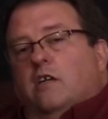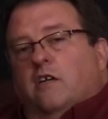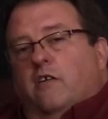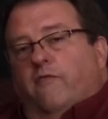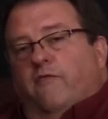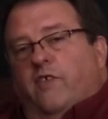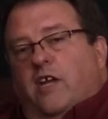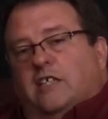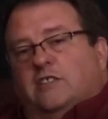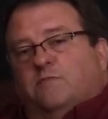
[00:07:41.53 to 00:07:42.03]
to
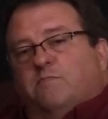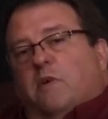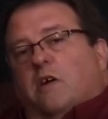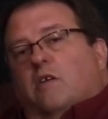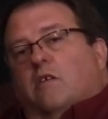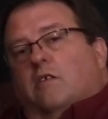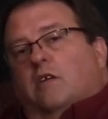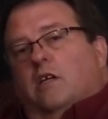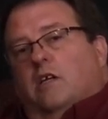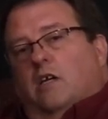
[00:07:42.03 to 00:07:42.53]

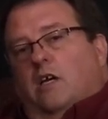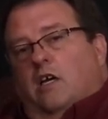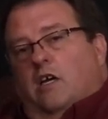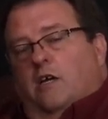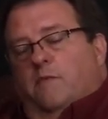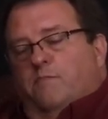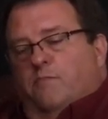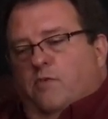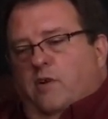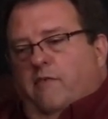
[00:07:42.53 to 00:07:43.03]
Vicksburg
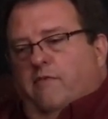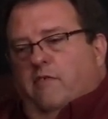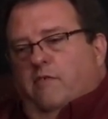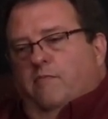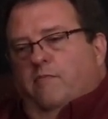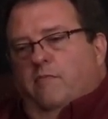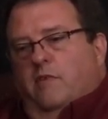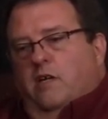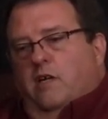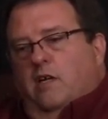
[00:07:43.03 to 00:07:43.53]
upriver.
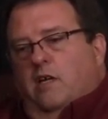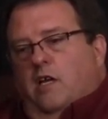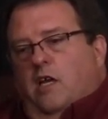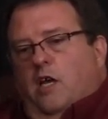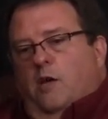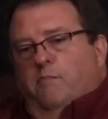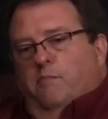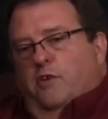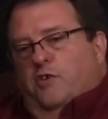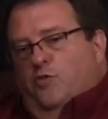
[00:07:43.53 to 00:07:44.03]

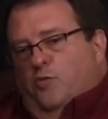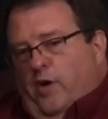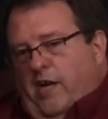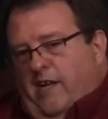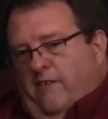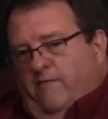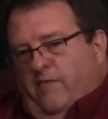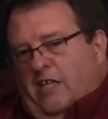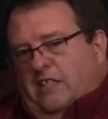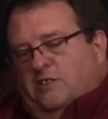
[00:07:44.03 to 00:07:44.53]

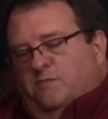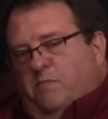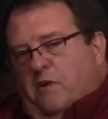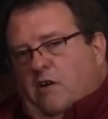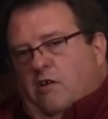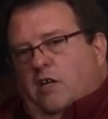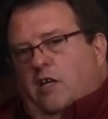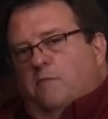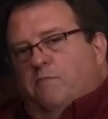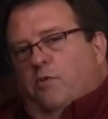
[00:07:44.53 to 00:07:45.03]
Between
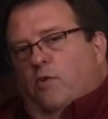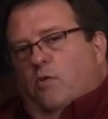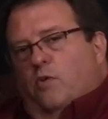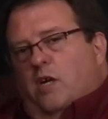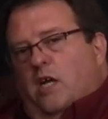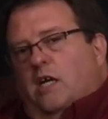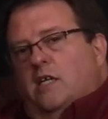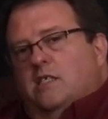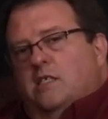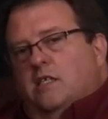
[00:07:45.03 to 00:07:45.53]
Vicksburg and Port
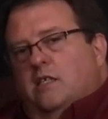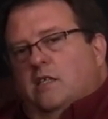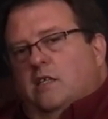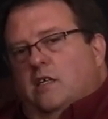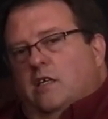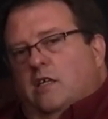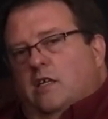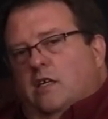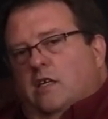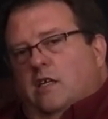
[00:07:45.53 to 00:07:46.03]
Hudson
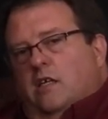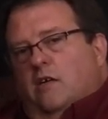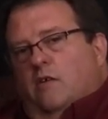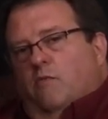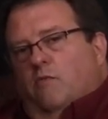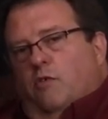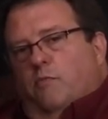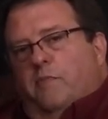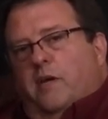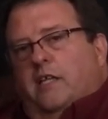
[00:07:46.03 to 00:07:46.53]

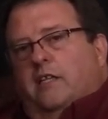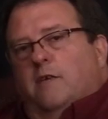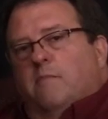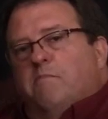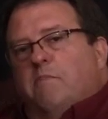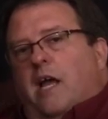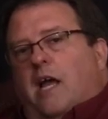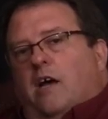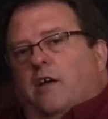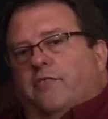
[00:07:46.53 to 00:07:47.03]
will be the
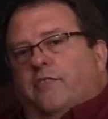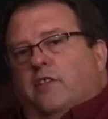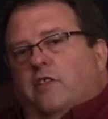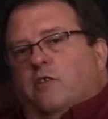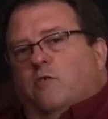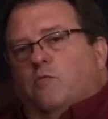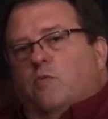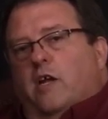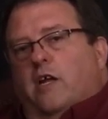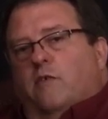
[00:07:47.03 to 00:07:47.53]
mouth of
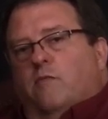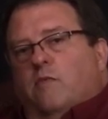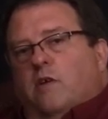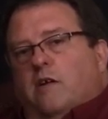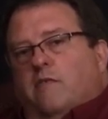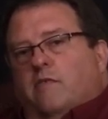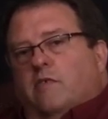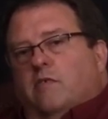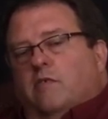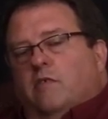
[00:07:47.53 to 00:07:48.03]
the Red
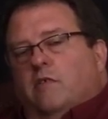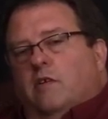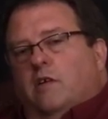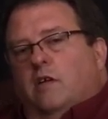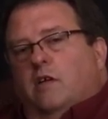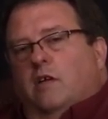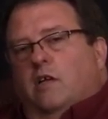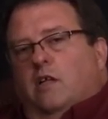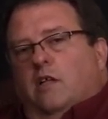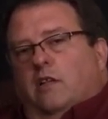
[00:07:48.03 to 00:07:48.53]
River.
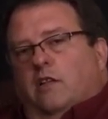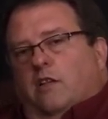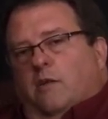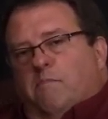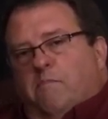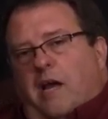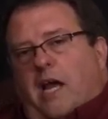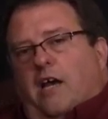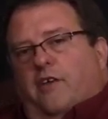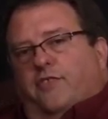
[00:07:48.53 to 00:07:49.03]
The
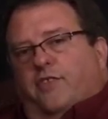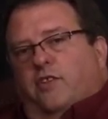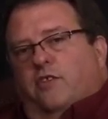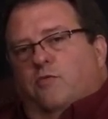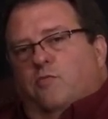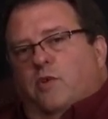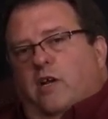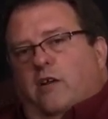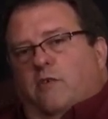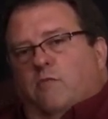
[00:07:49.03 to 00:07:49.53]
mouth of
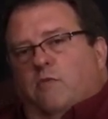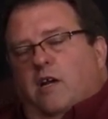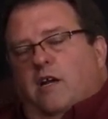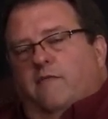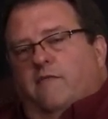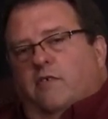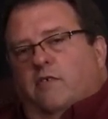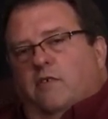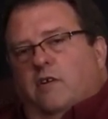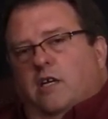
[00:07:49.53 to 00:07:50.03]
the Red
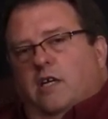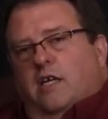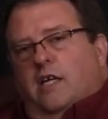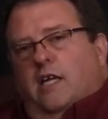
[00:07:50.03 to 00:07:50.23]
River